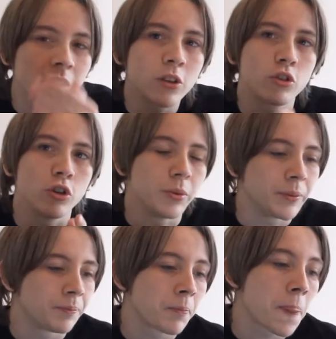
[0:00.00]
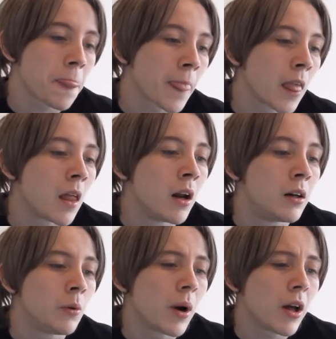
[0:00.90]
Excuse me.
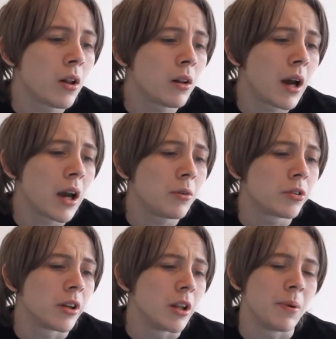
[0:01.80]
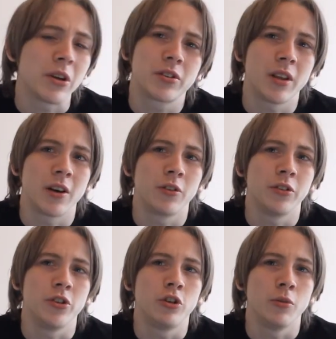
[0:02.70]
Well, I would say the best thing
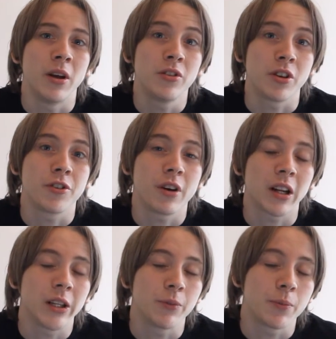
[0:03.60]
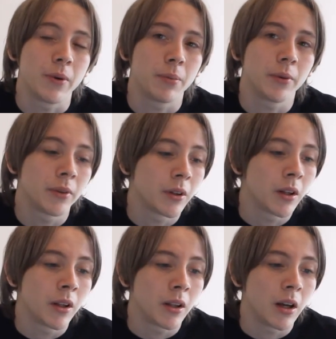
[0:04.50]
on YouTube is interacting with people,
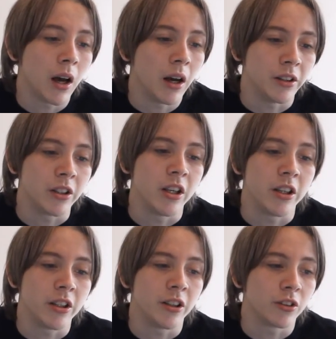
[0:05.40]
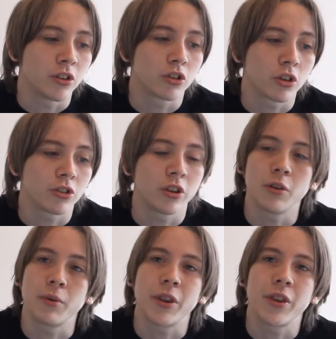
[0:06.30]
engaging and discussing
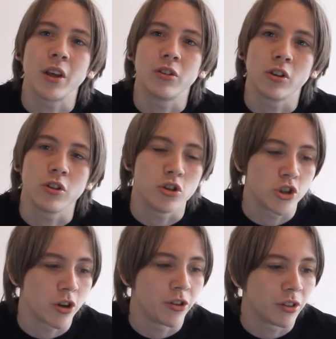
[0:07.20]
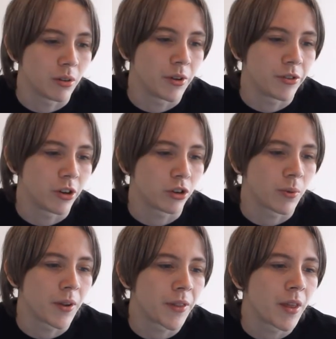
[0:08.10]
about things that you share the same interest
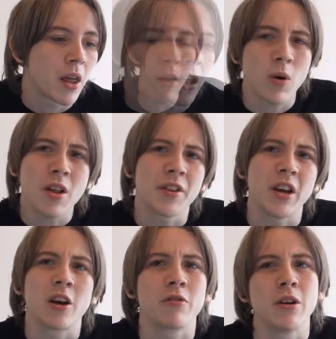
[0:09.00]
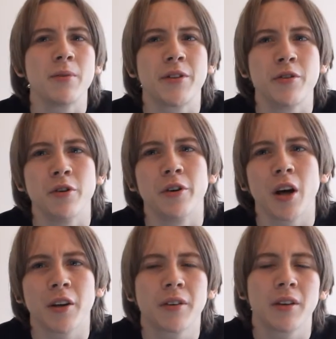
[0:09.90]
with. And whether they agree with you or
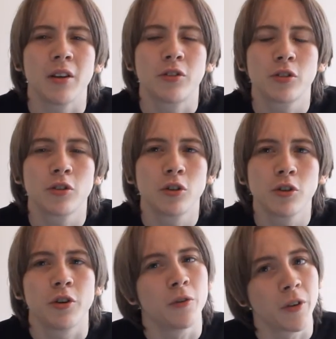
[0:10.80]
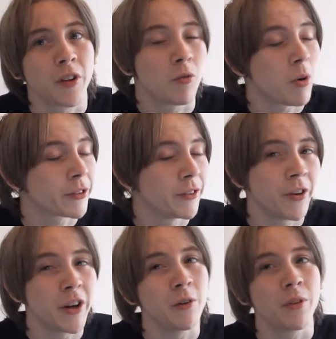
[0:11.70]
not, it's good to know that they've watched the
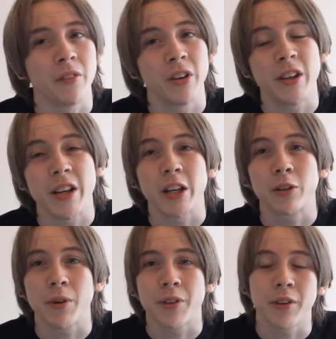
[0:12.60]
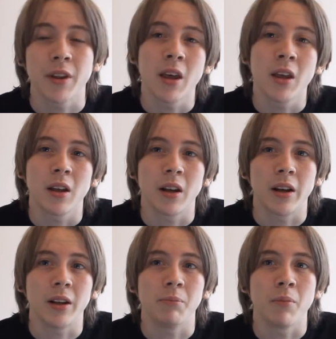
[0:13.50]
video, they've engaged with it.
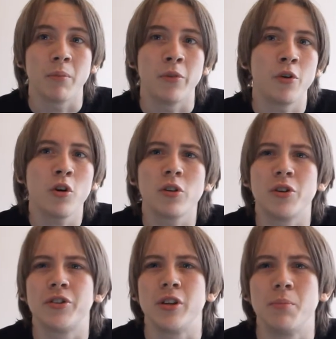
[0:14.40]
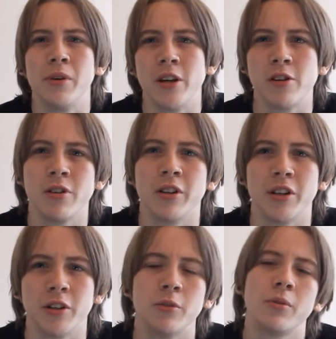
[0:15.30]
They're all on the same page, really,
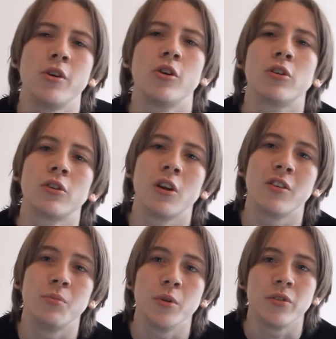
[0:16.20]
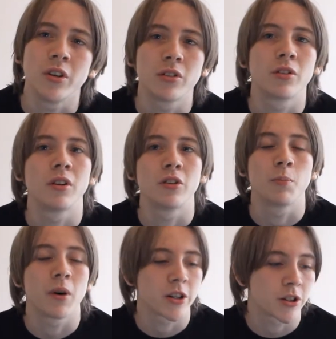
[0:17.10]
you know. They all love movies. It's
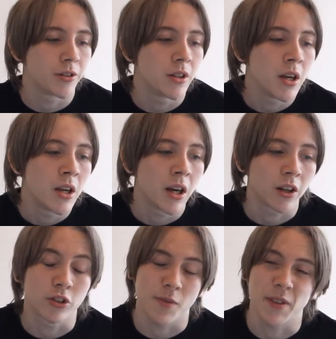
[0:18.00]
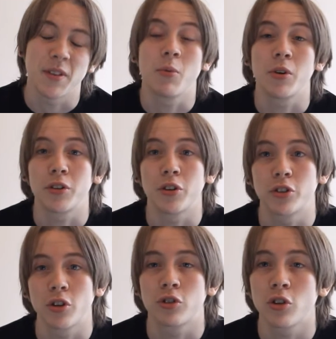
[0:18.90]
a passion and something they want to
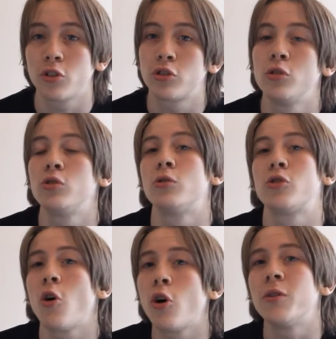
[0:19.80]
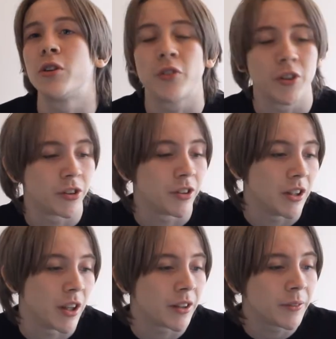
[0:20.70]
discuss also. So it's always fun to see
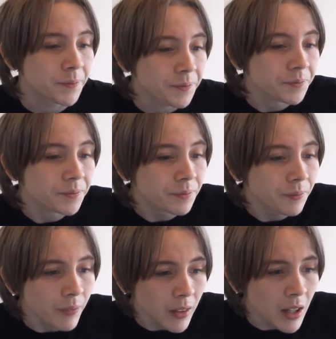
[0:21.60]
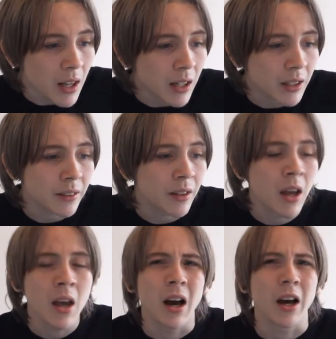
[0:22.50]
that. And
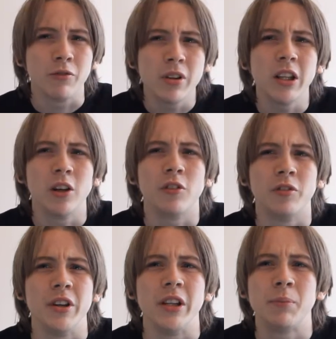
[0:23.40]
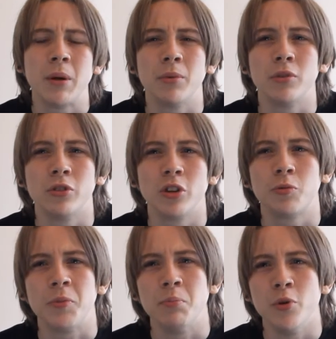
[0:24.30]
I really love reading people's
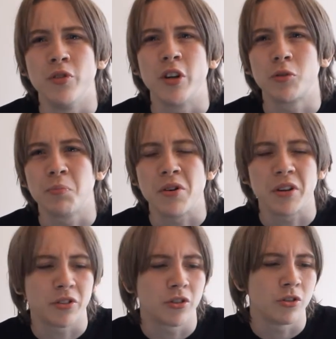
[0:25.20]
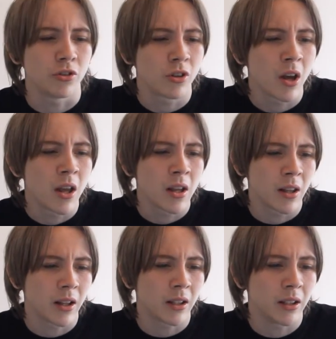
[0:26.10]
movie experiences
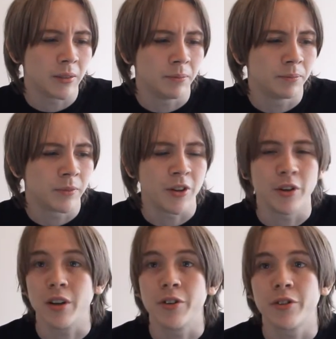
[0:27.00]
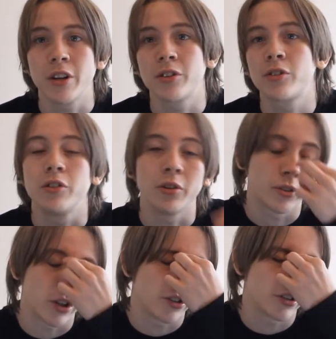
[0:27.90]
and their interests. You know,
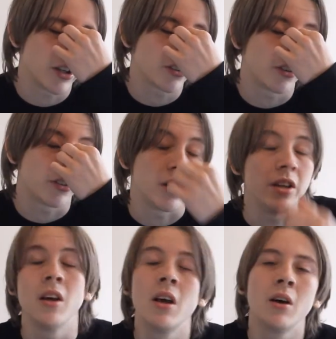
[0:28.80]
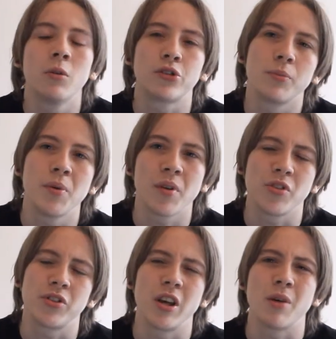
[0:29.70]
it's nice to see what some people have
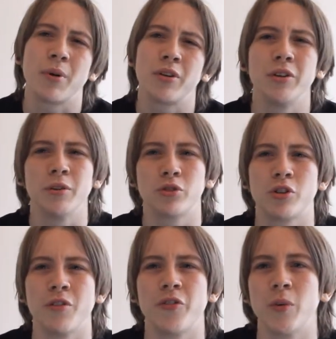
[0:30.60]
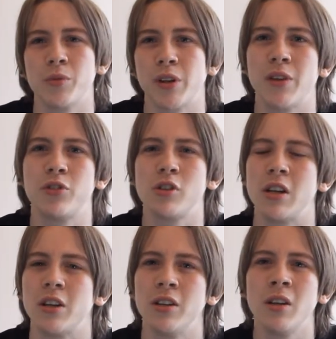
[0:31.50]
to say about, you know, certain films that they've
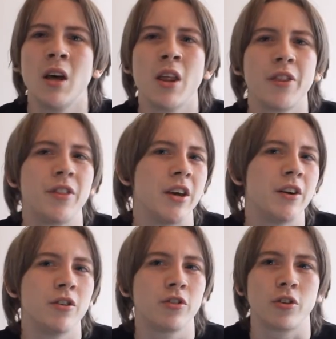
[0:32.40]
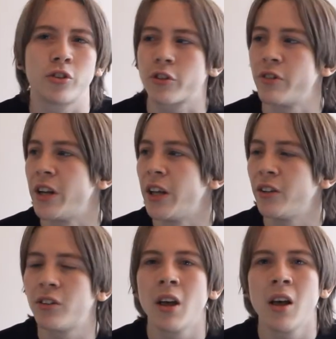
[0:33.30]
seen in theatres or
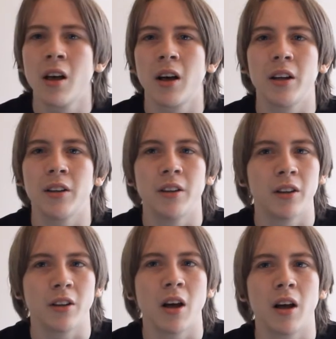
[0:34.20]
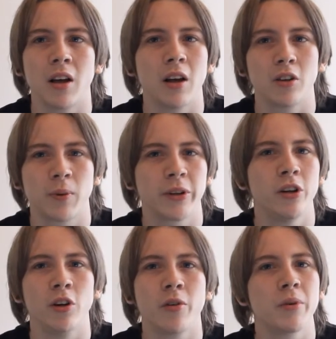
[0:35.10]
screenings. And I
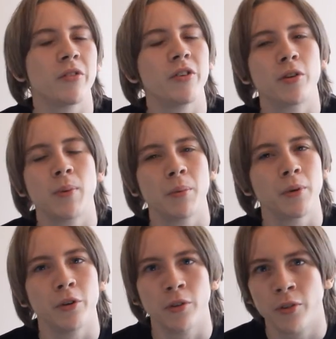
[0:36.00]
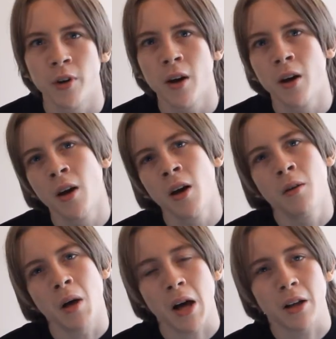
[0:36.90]
especially love it whenever it's people who've
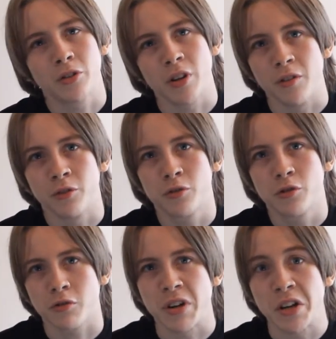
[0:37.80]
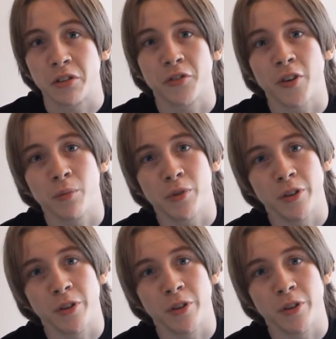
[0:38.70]
seen screenings of films